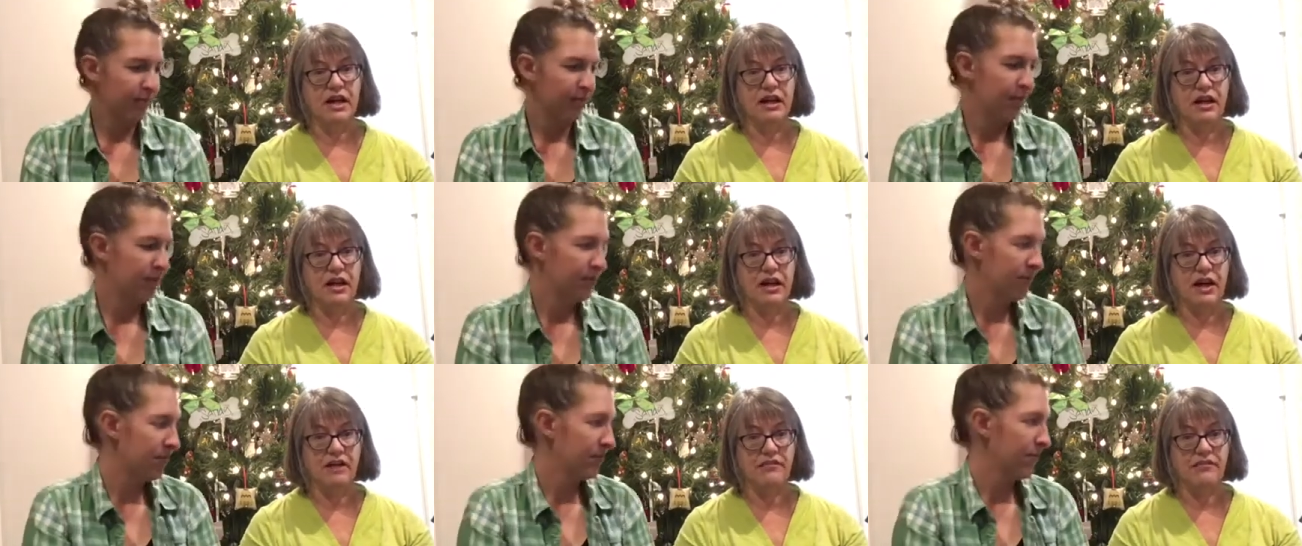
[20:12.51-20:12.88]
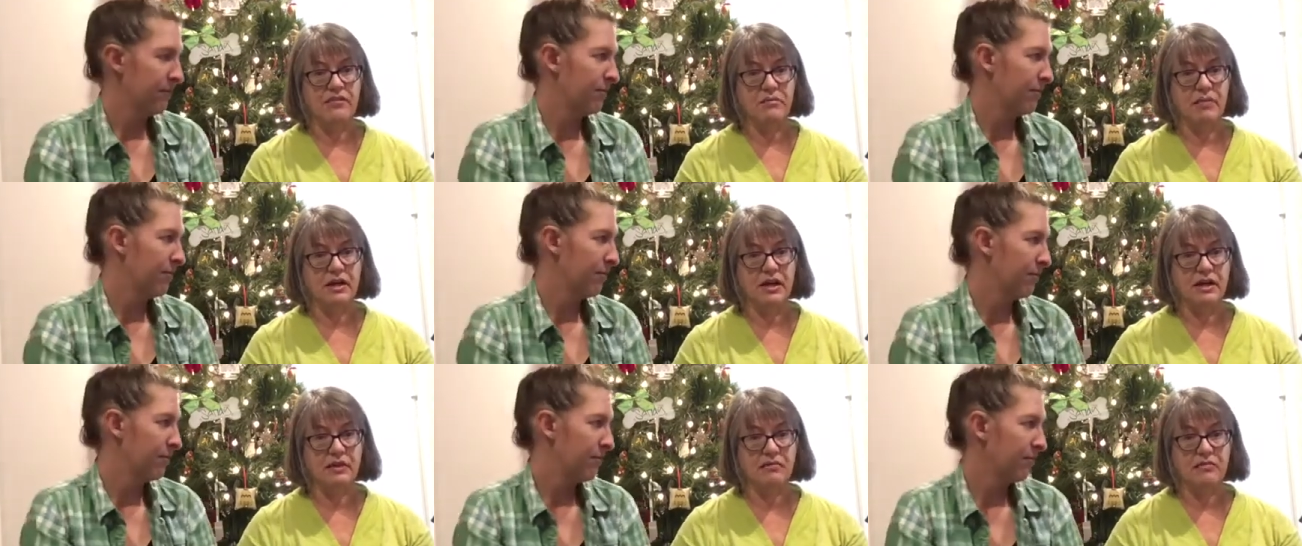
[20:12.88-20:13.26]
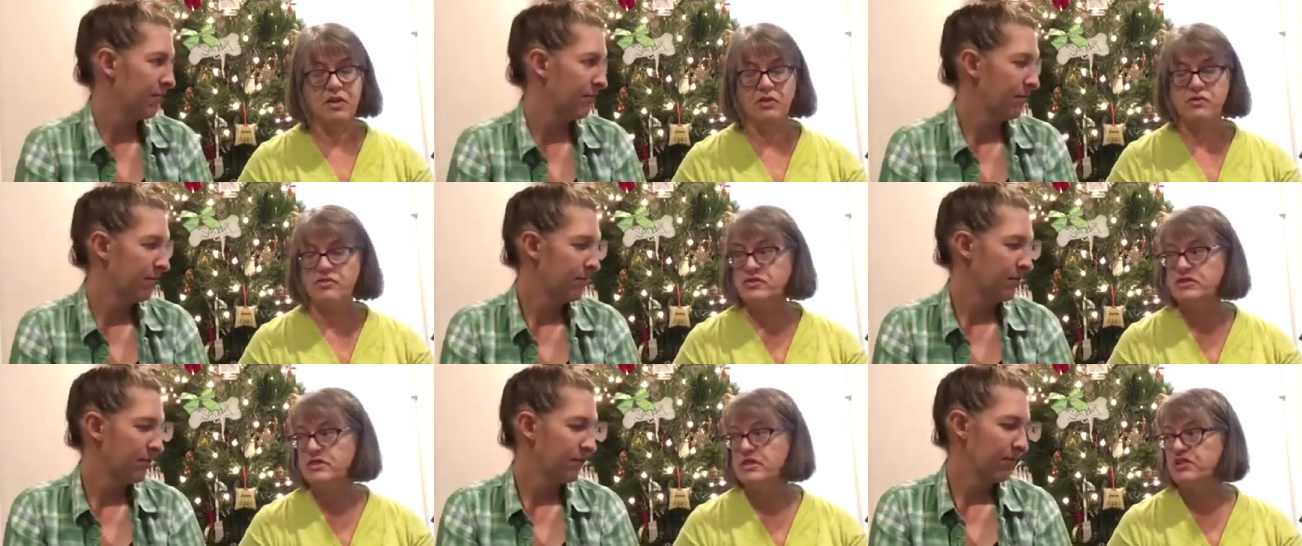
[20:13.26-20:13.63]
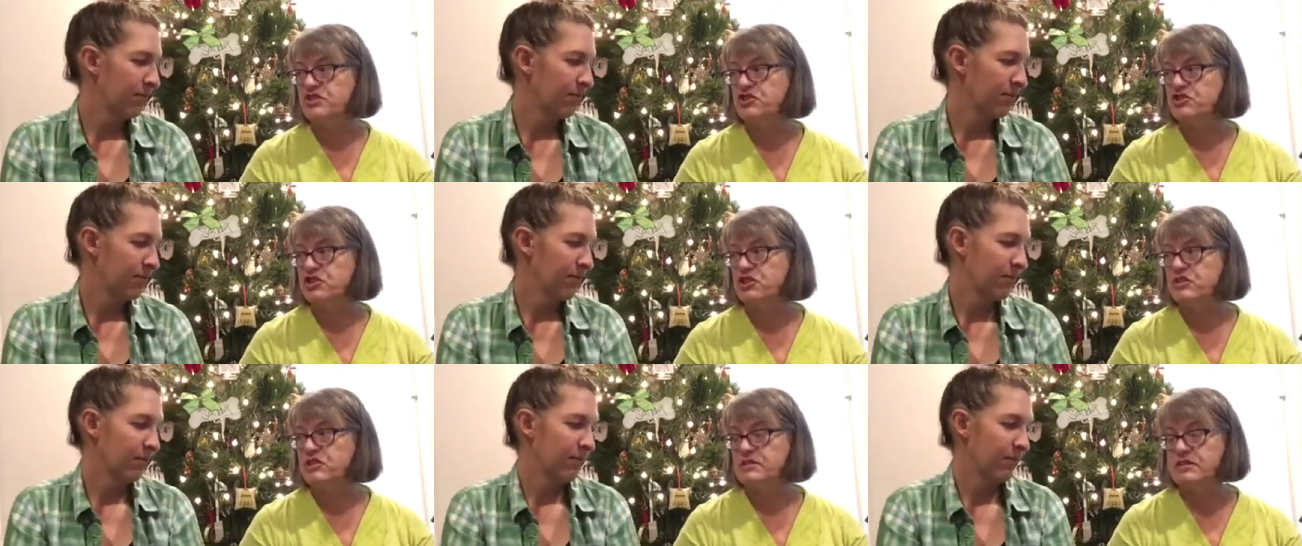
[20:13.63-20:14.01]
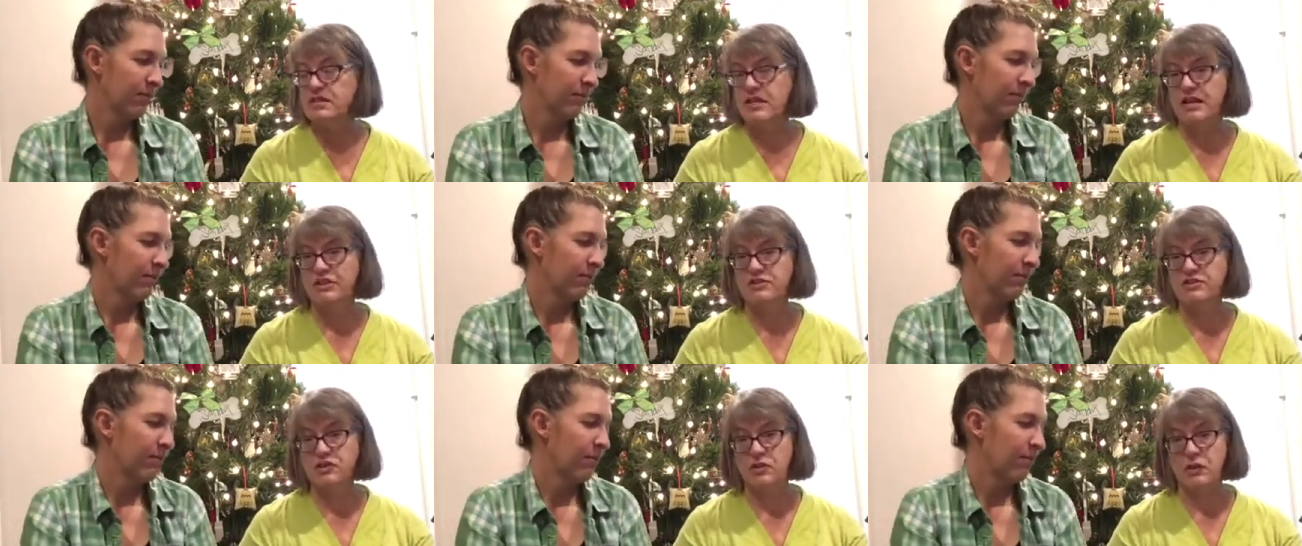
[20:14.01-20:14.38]
Speaker 1: and I'll have to pick up those stitches
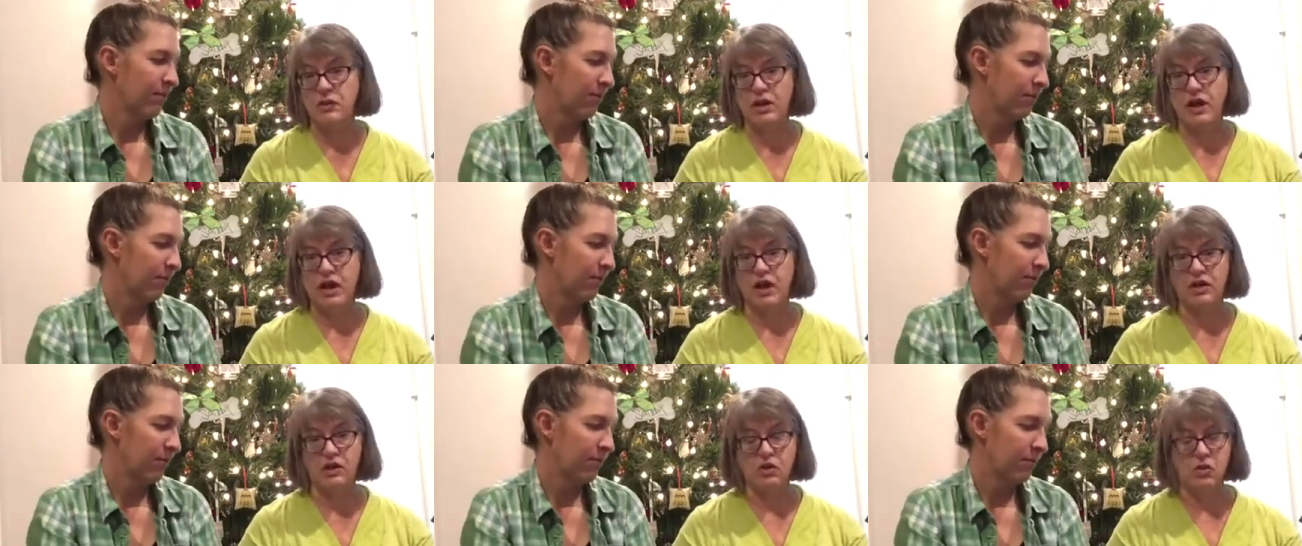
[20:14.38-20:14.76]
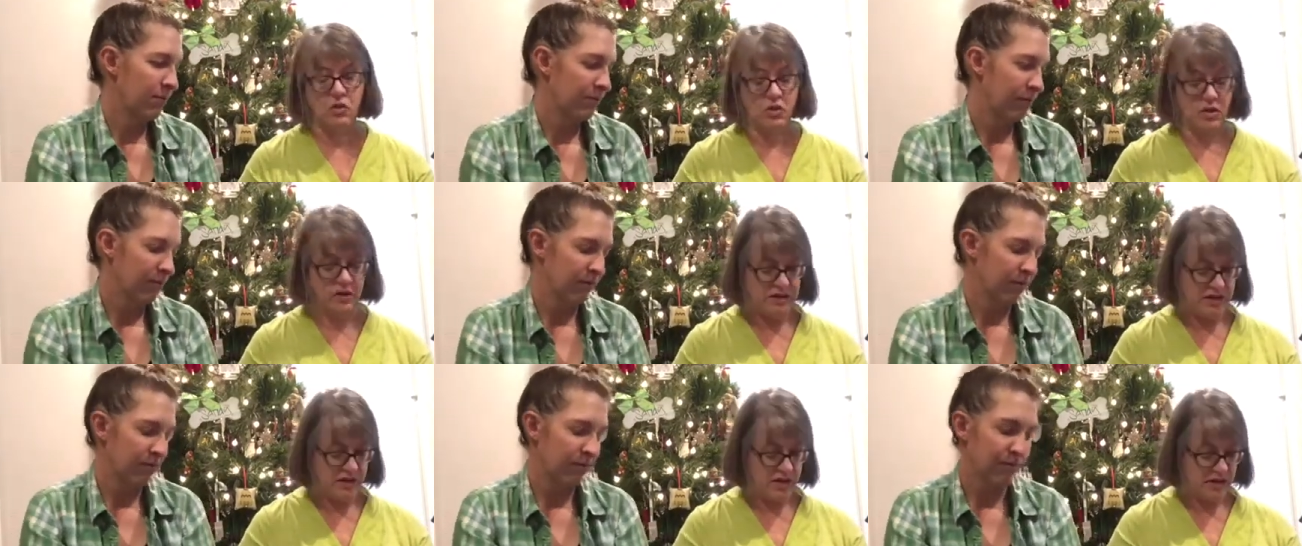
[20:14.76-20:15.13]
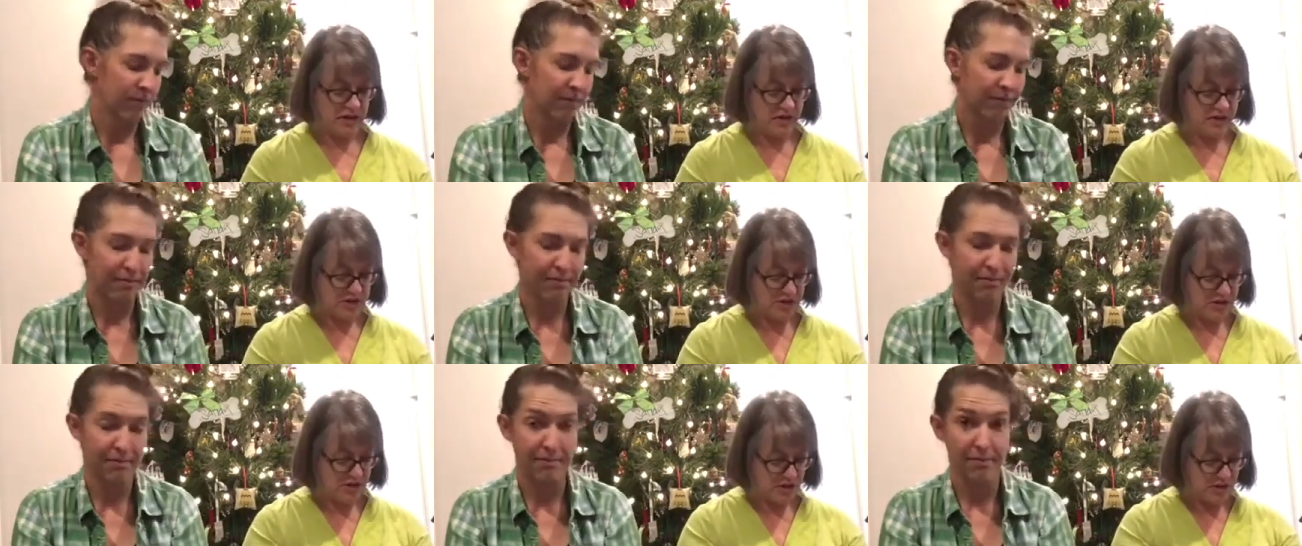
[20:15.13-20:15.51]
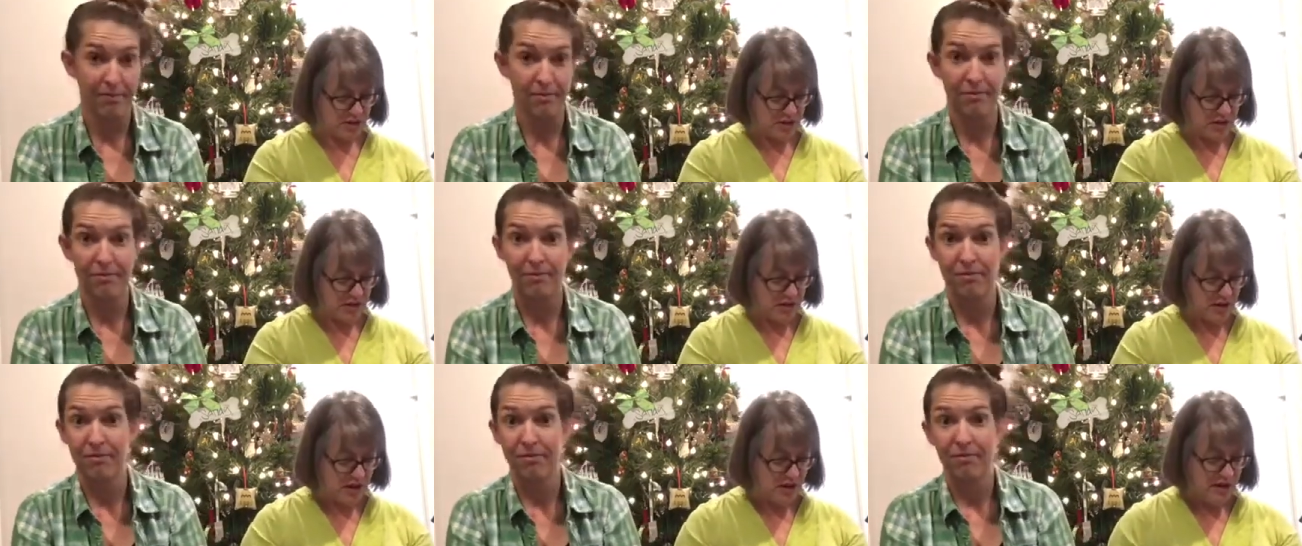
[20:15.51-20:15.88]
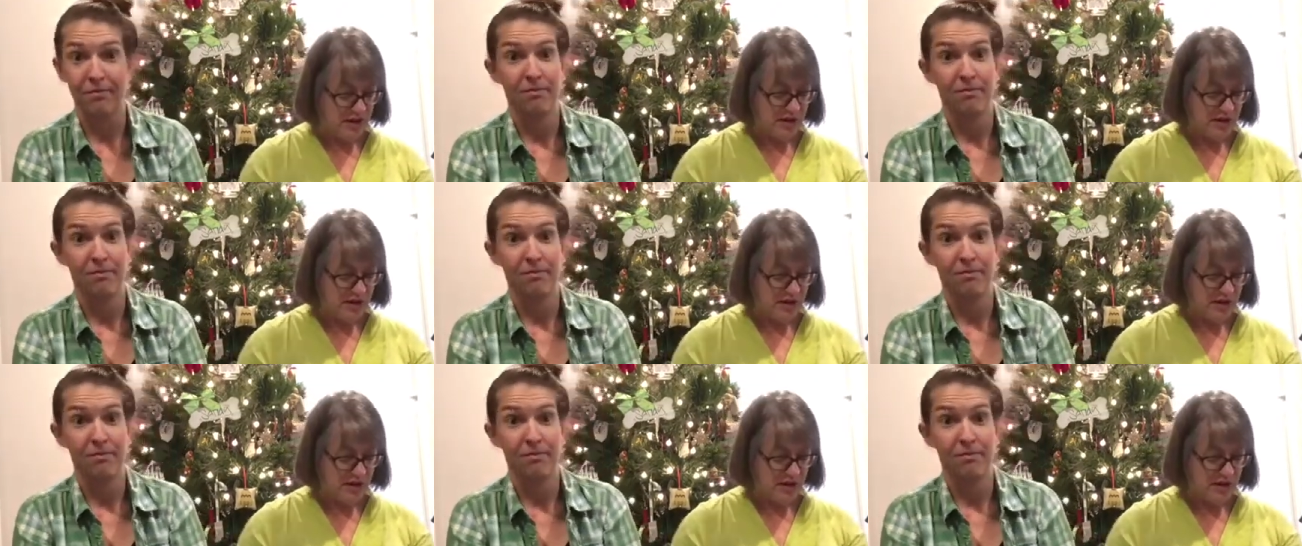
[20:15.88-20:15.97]
and do an I-cord there too.